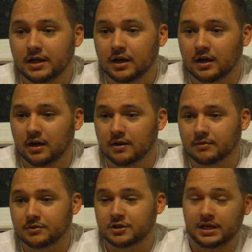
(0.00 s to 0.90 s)
Uh,
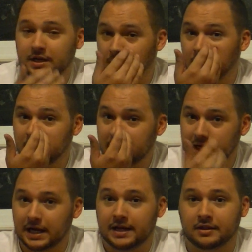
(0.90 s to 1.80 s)
she had a long
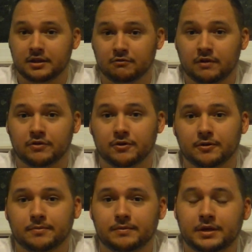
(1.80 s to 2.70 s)
day at the river
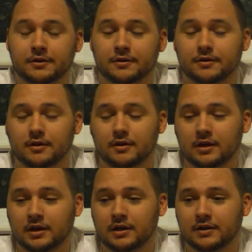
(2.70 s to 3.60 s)
here
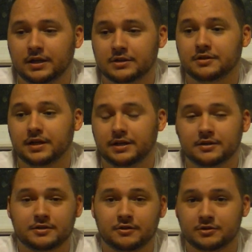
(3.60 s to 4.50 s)
uh, yesterday,
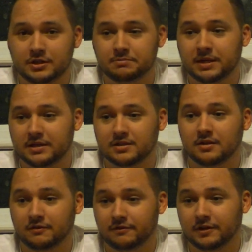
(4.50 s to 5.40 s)
so she's passed
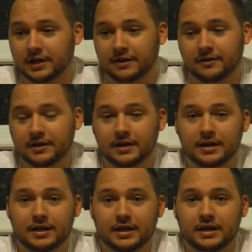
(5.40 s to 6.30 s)
the fuck out.
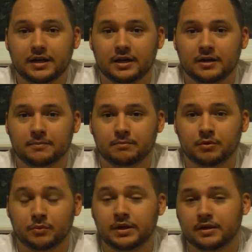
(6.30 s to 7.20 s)
Um,
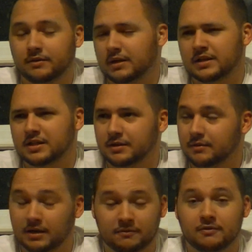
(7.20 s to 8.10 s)
but we, I said,
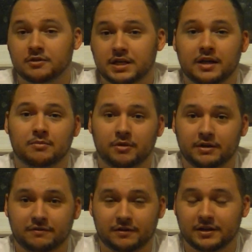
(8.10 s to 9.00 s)
scatterbrain
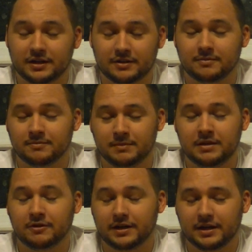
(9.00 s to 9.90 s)
fucking me
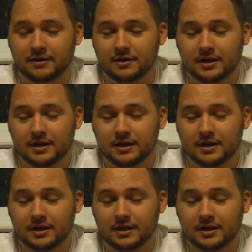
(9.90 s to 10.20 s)
right now.